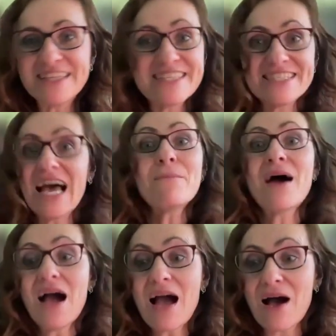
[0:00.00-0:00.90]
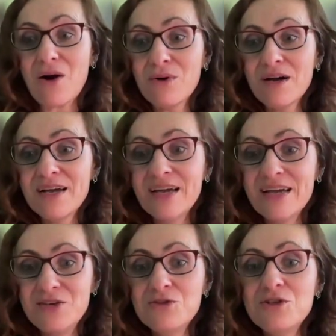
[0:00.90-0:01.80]
And somehow
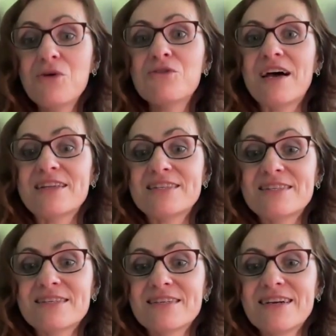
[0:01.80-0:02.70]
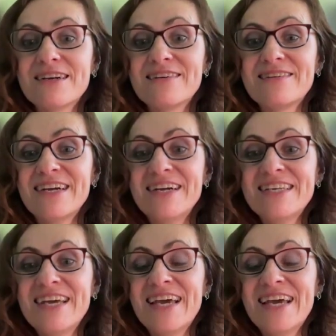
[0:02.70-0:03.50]
you know that, right?